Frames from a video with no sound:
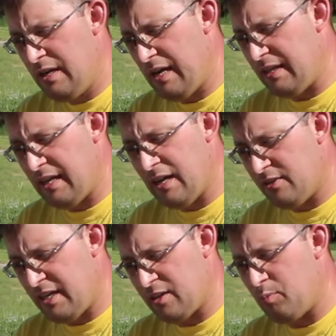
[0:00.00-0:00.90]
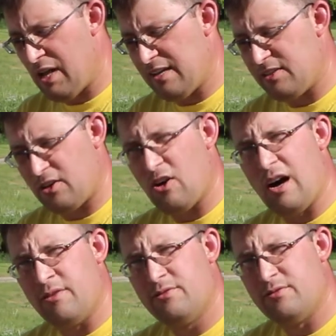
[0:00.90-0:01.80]
and then I'll take the plastic
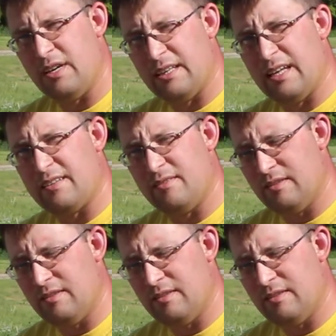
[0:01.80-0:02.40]
off and let